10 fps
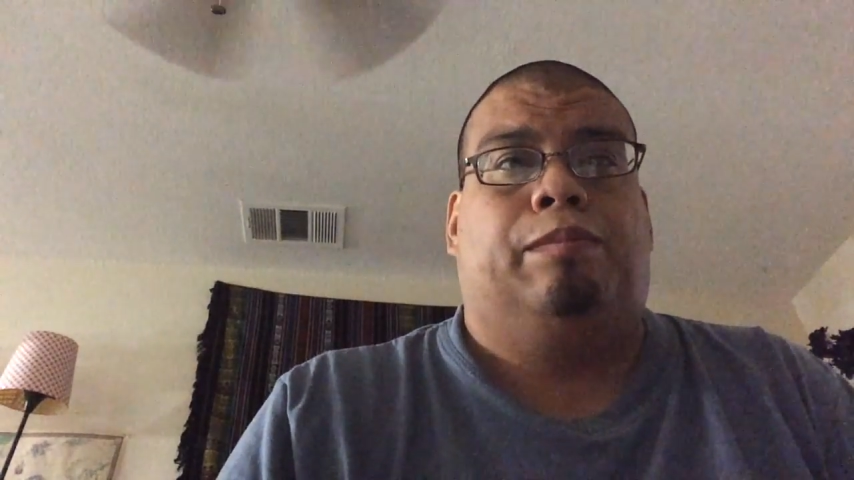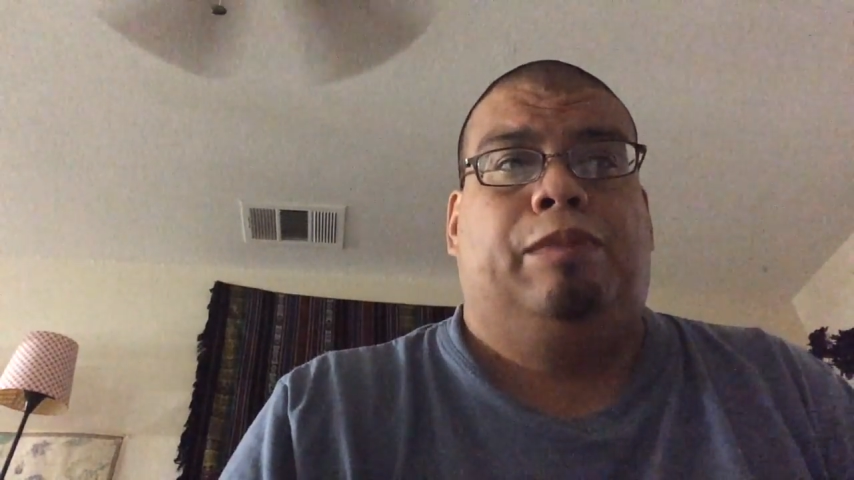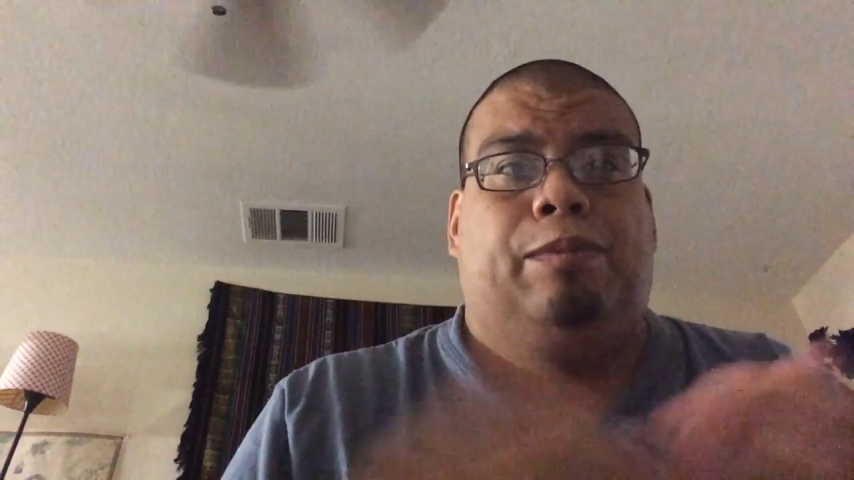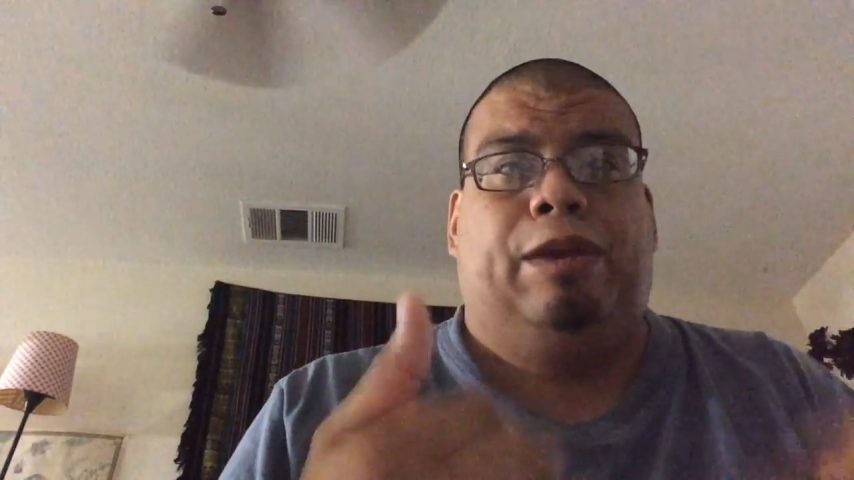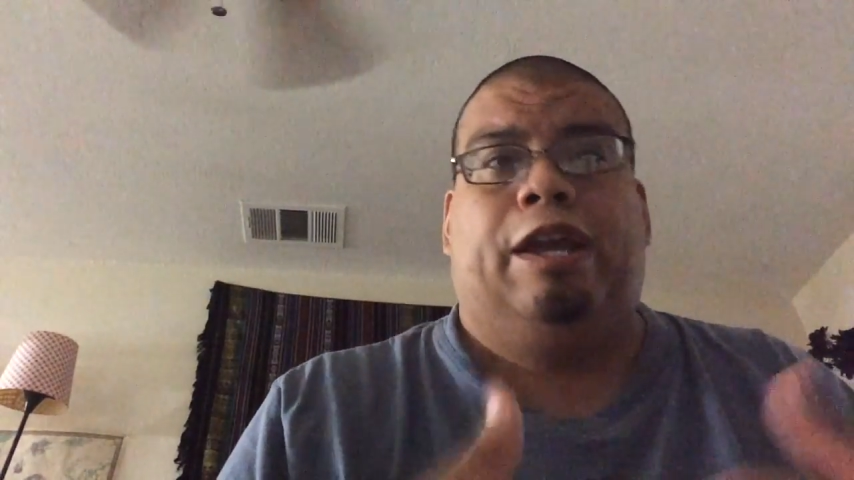
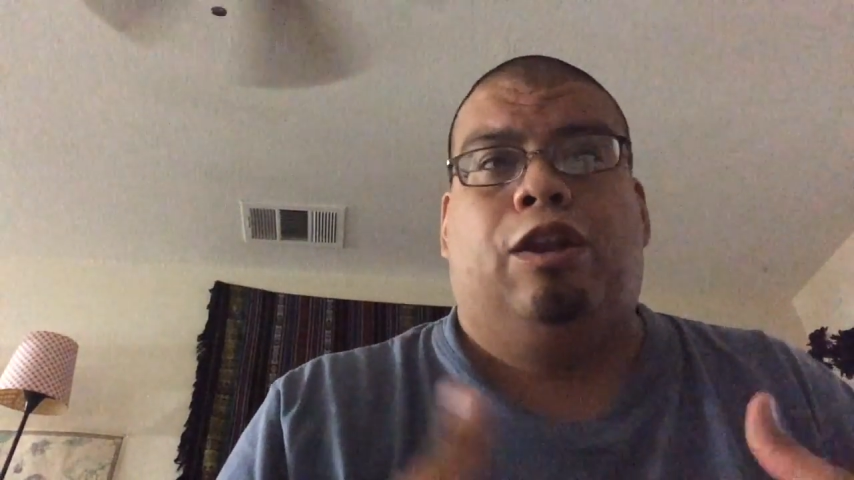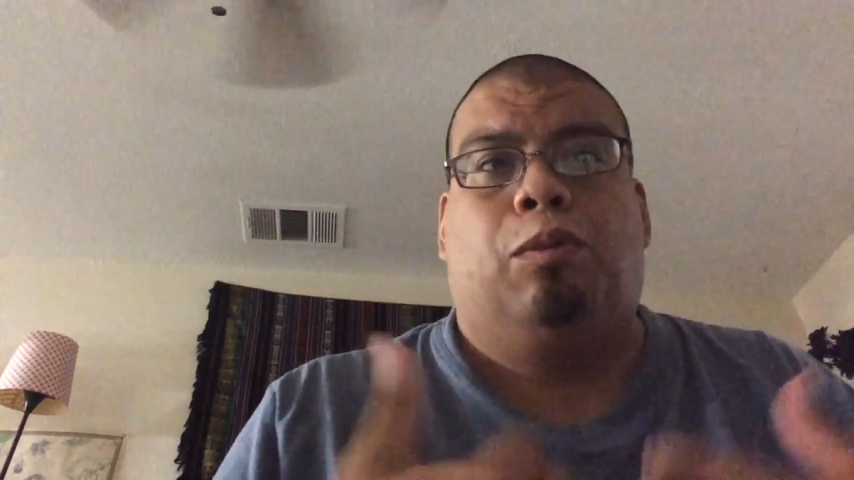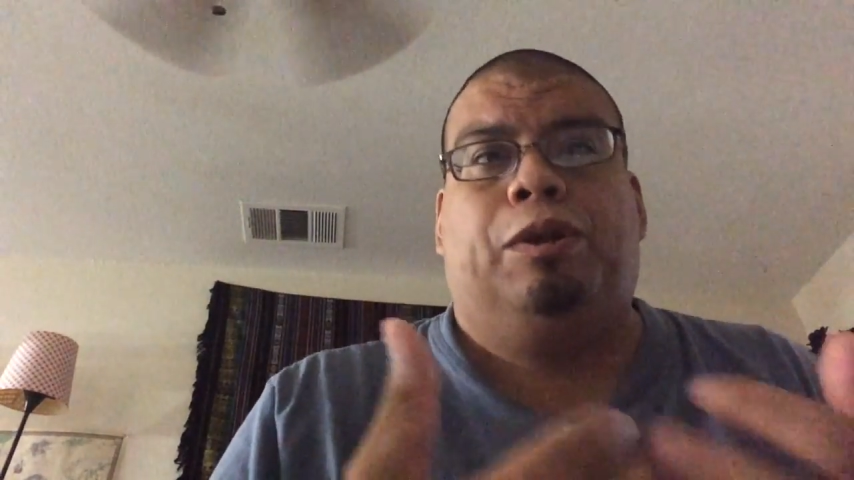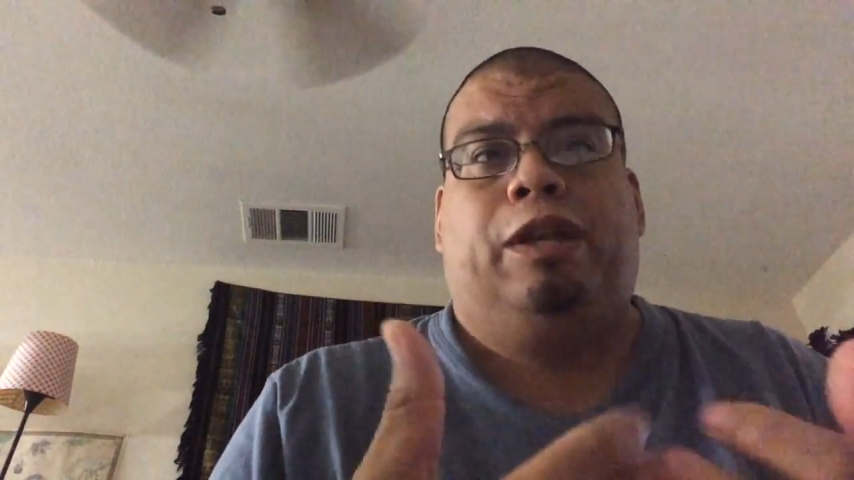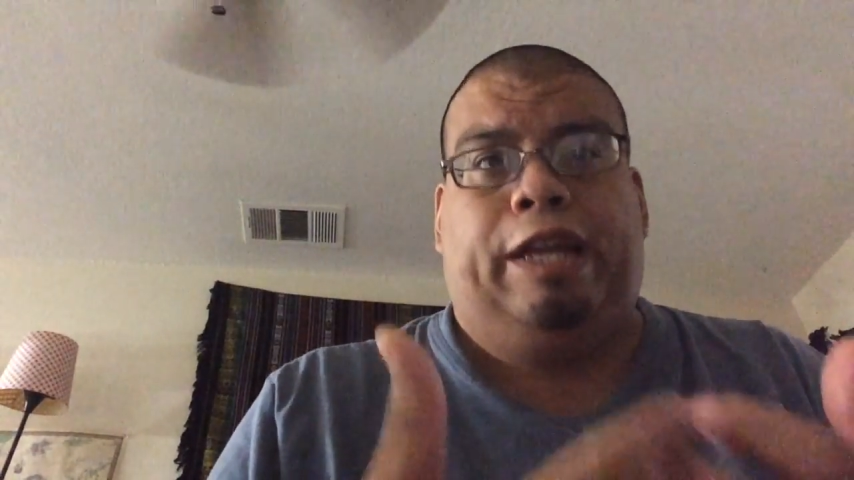me being an
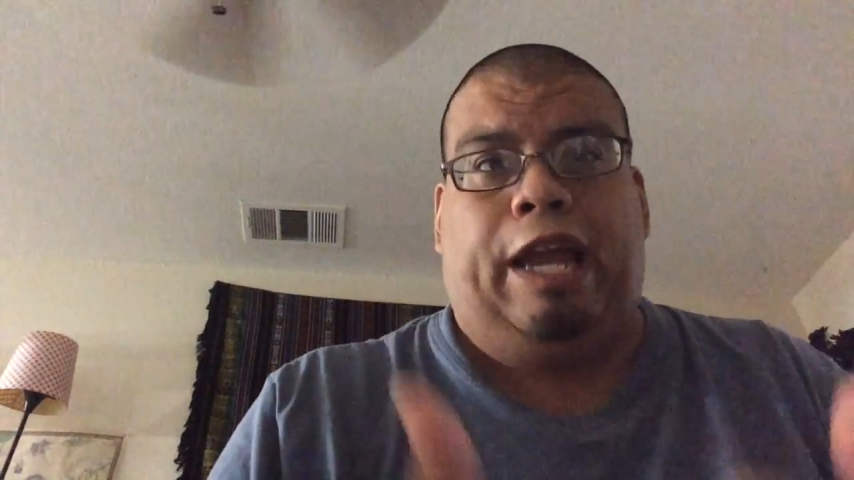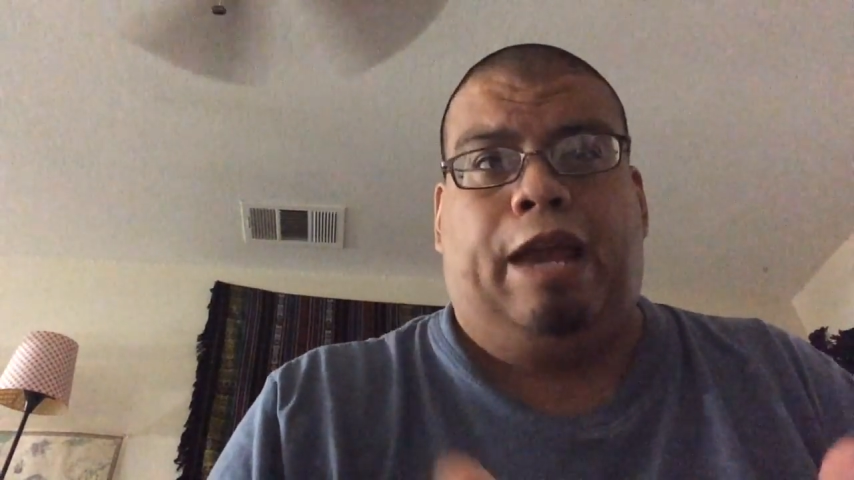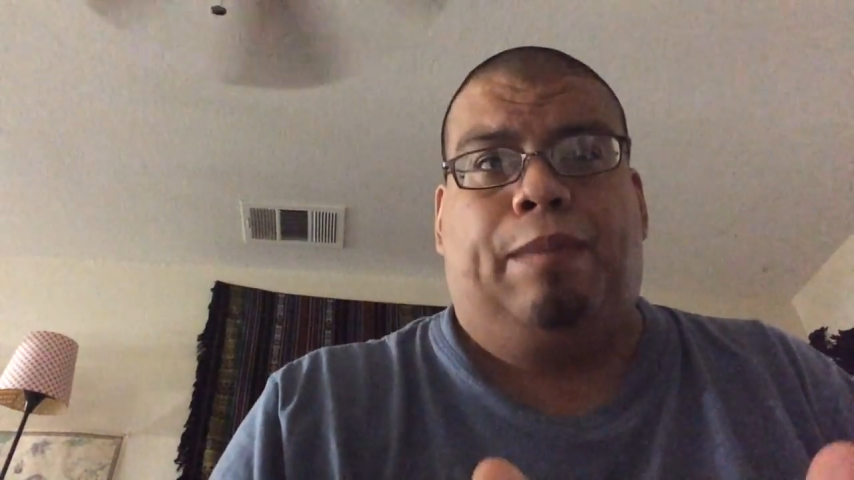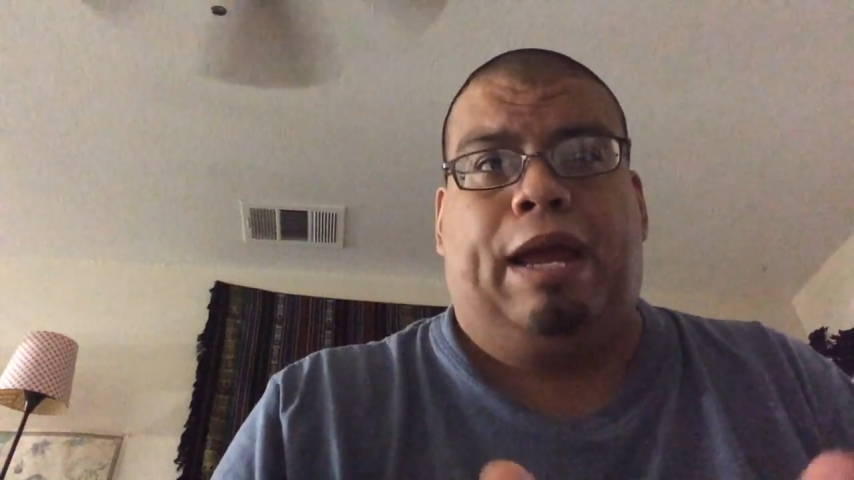openly gay